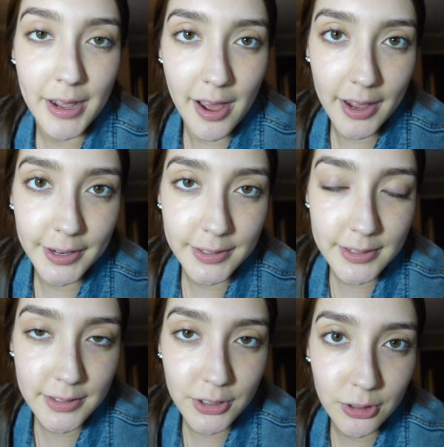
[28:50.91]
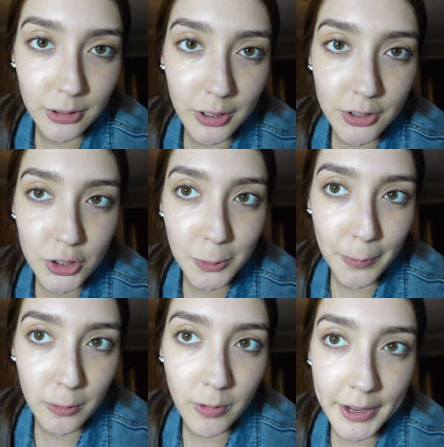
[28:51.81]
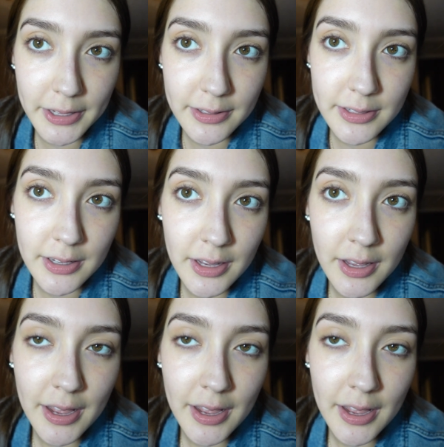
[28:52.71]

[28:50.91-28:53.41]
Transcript: my eyes do look super white.